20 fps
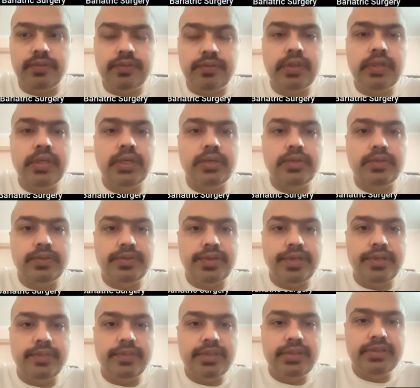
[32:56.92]
the
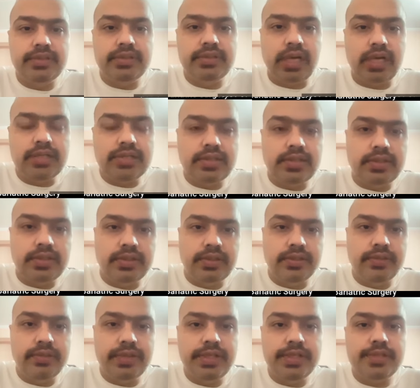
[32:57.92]
treatment starts
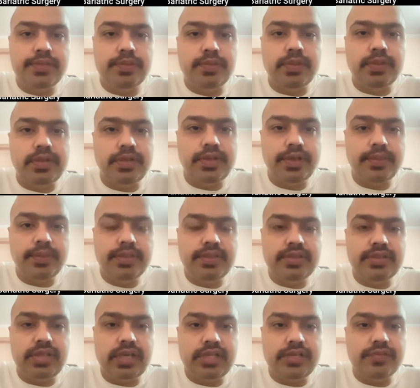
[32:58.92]
the very treatment
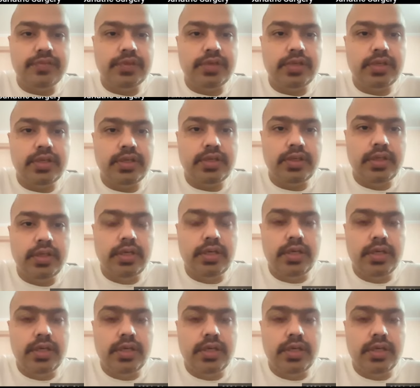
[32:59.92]
starts with the